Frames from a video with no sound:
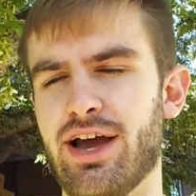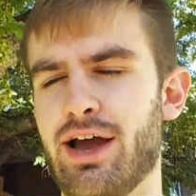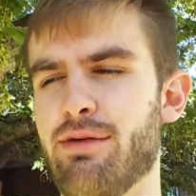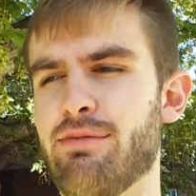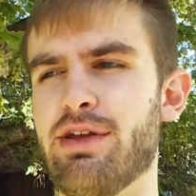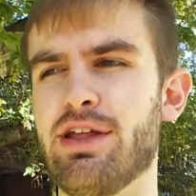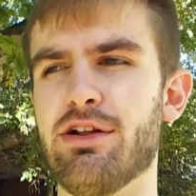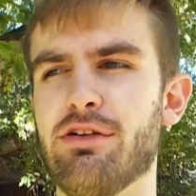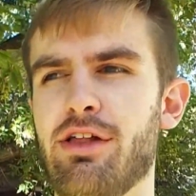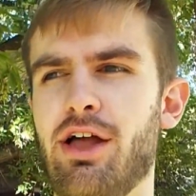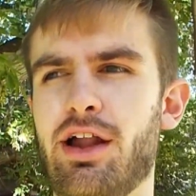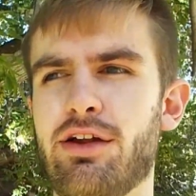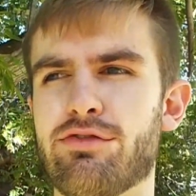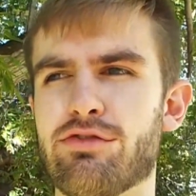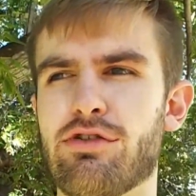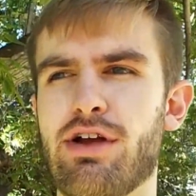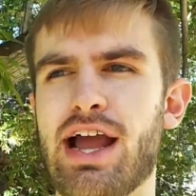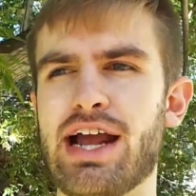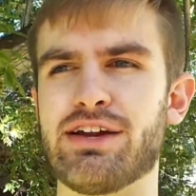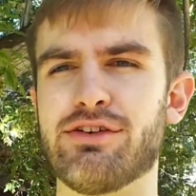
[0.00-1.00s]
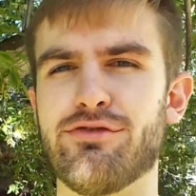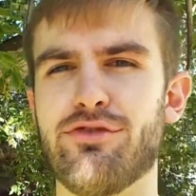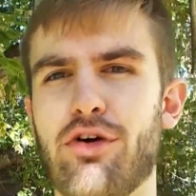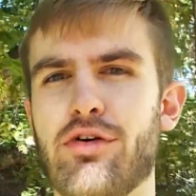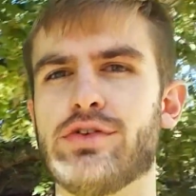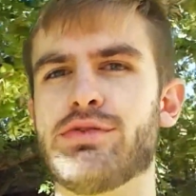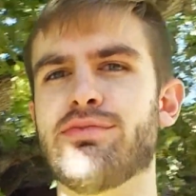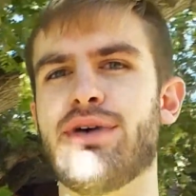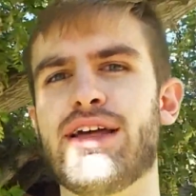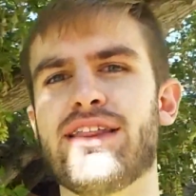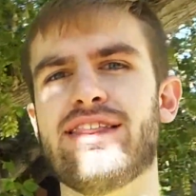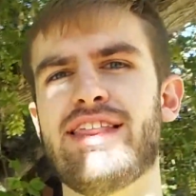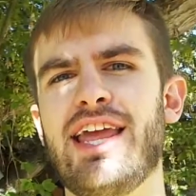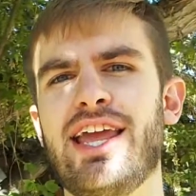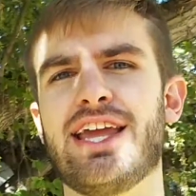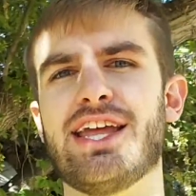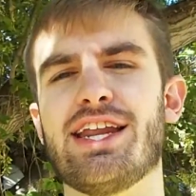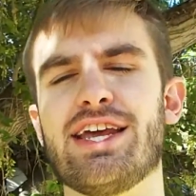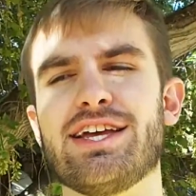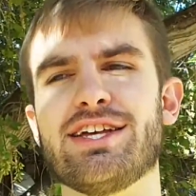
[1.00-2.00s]
I mean, a lot of arachnophobes might
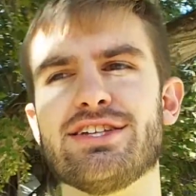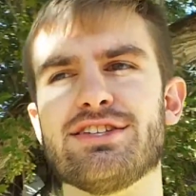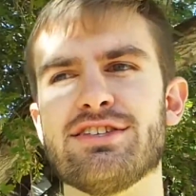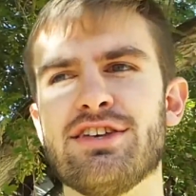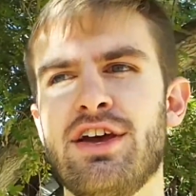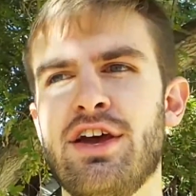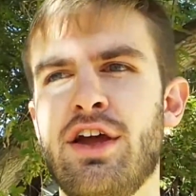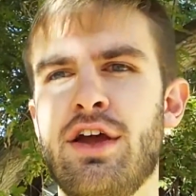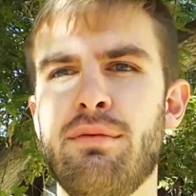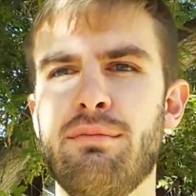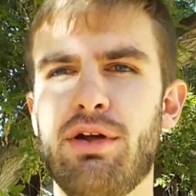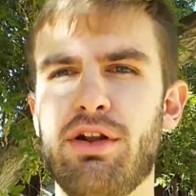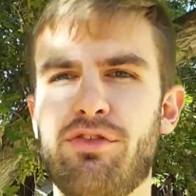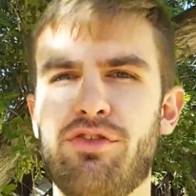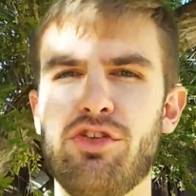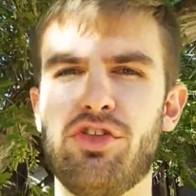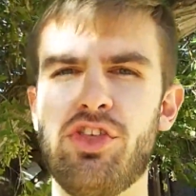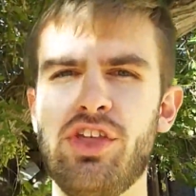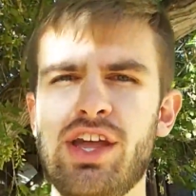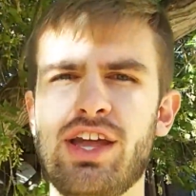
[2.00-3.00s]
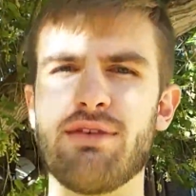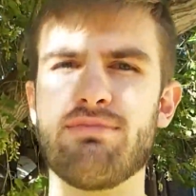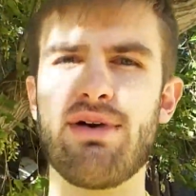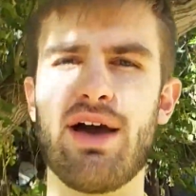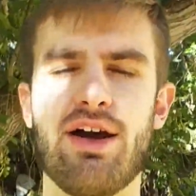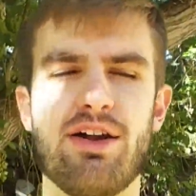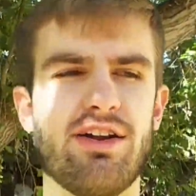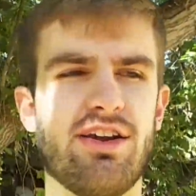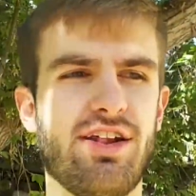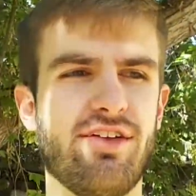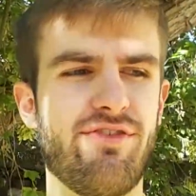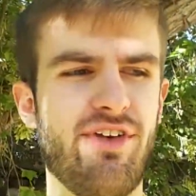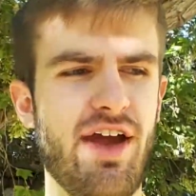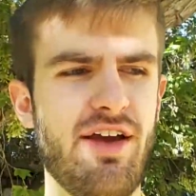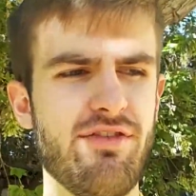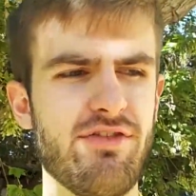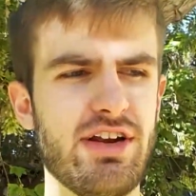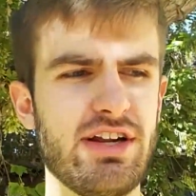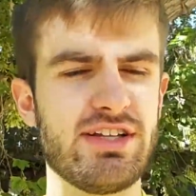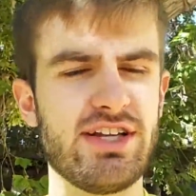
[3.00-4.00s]
think it is, but if you think about it, if
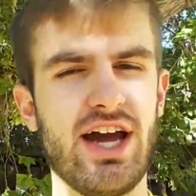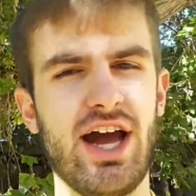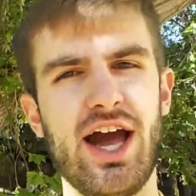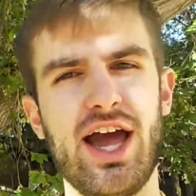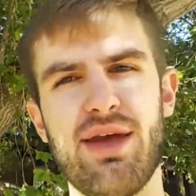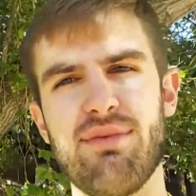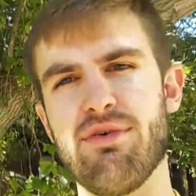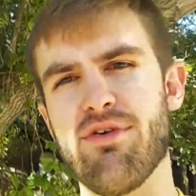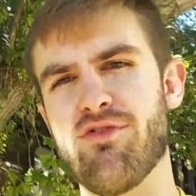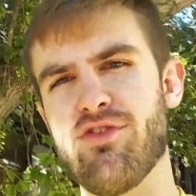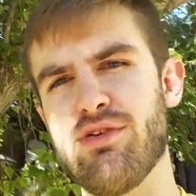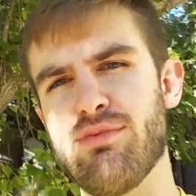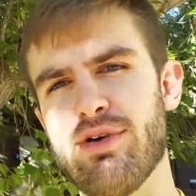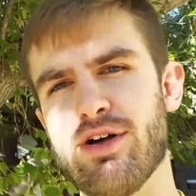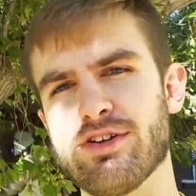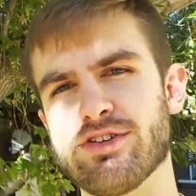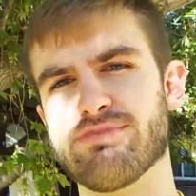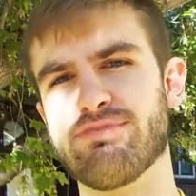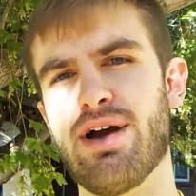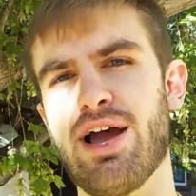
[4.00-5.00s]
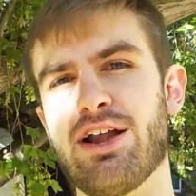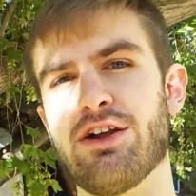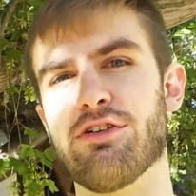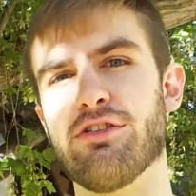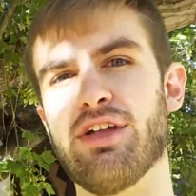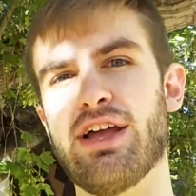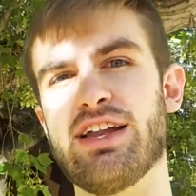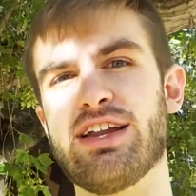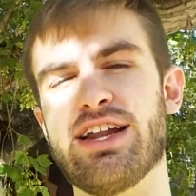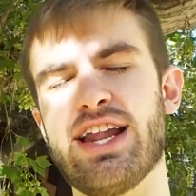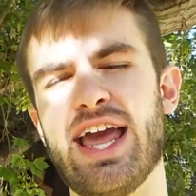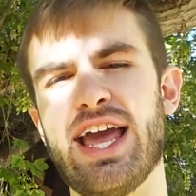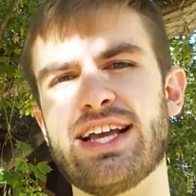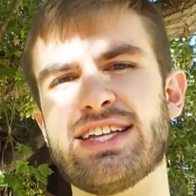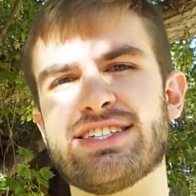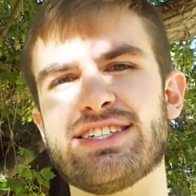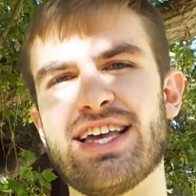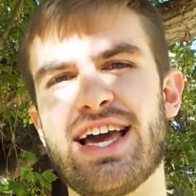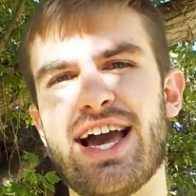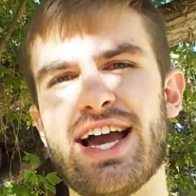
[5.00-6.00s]
every time a female spider laid an egg
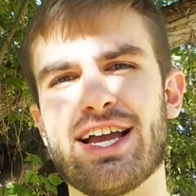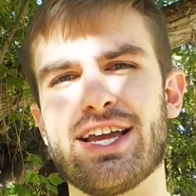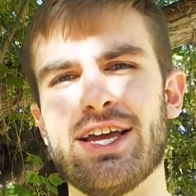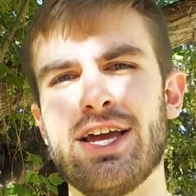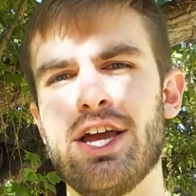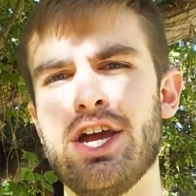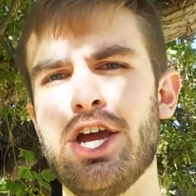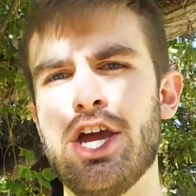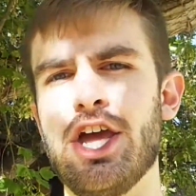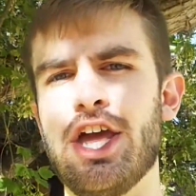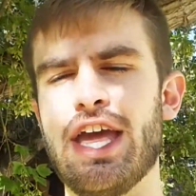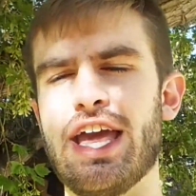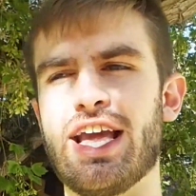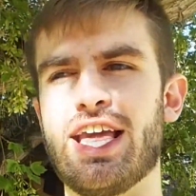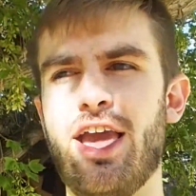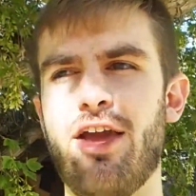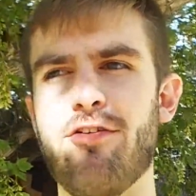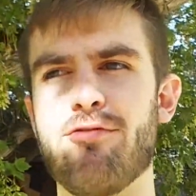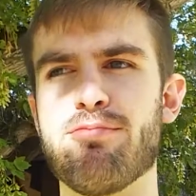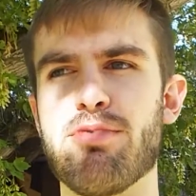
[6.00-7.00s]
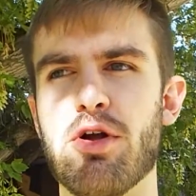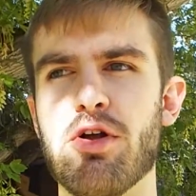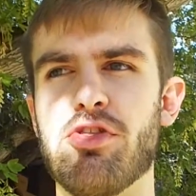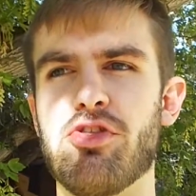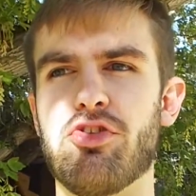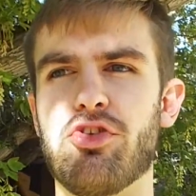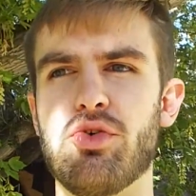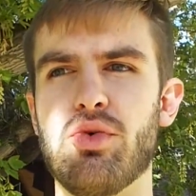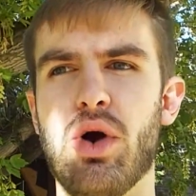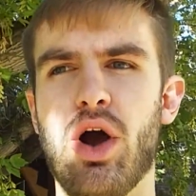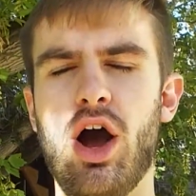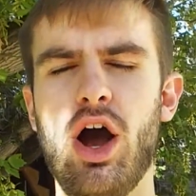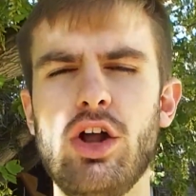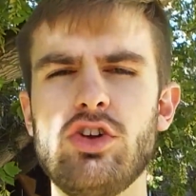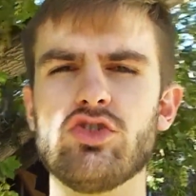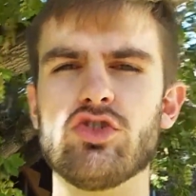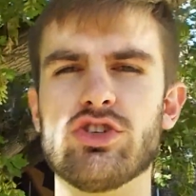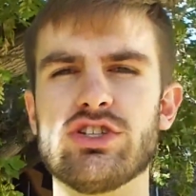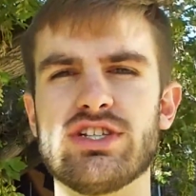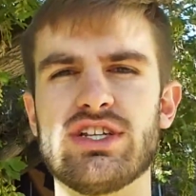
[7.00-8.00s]
sac, it gave birth to
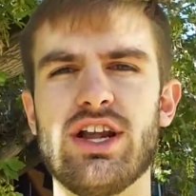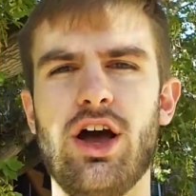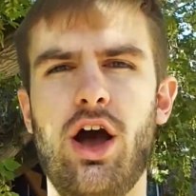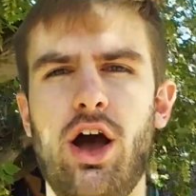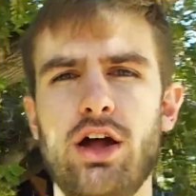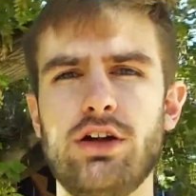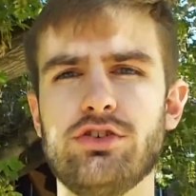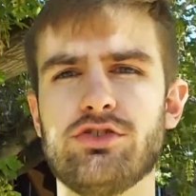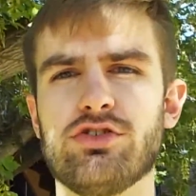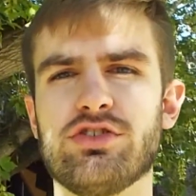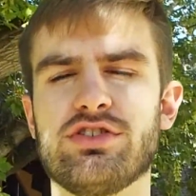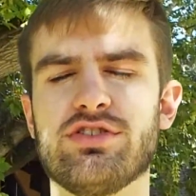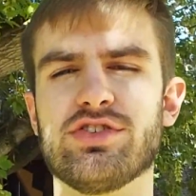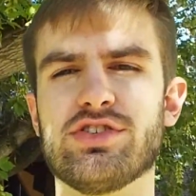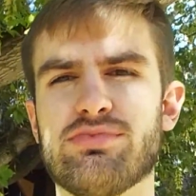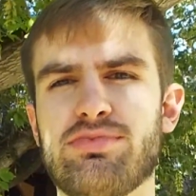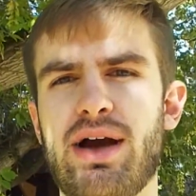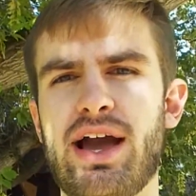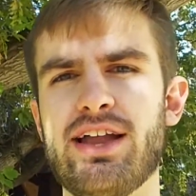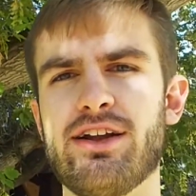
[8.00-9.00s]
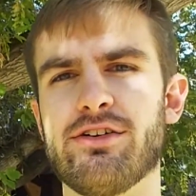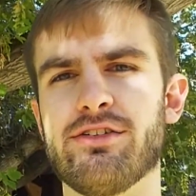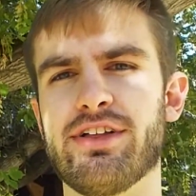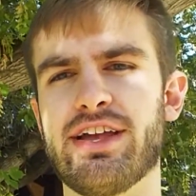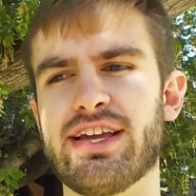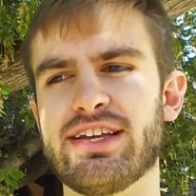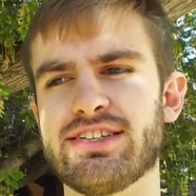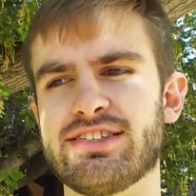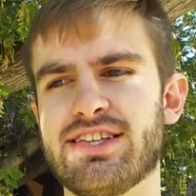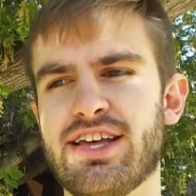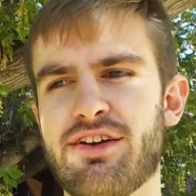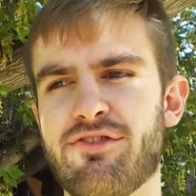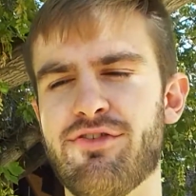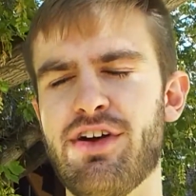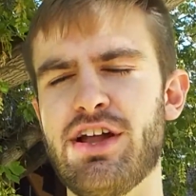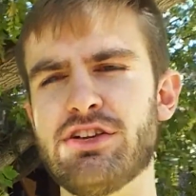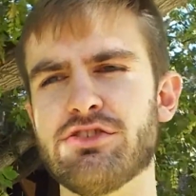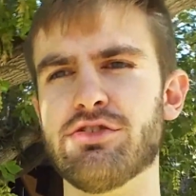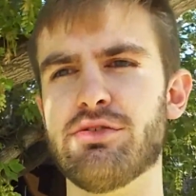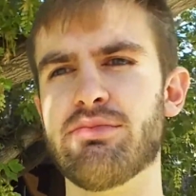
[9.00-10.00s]
hundreds and hundreds of spiderlings that
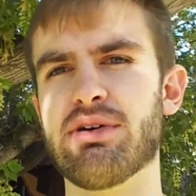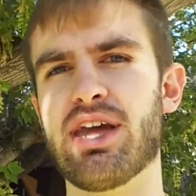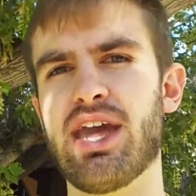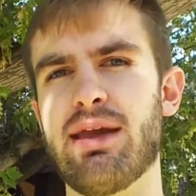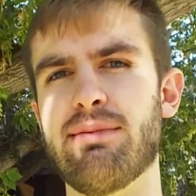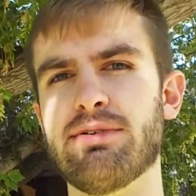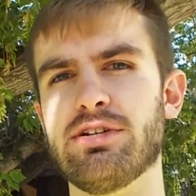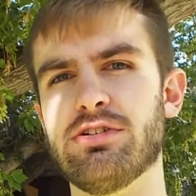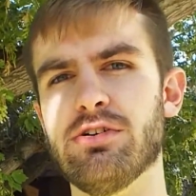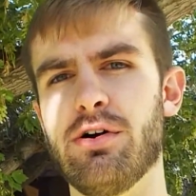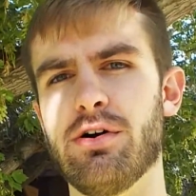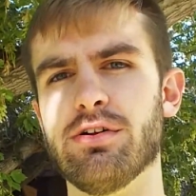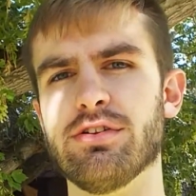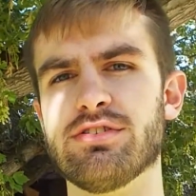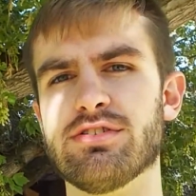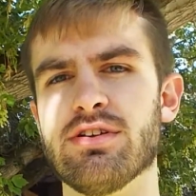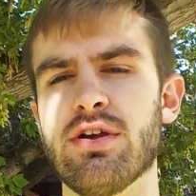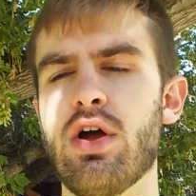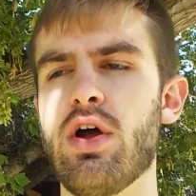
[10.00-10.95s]
eventually became adults,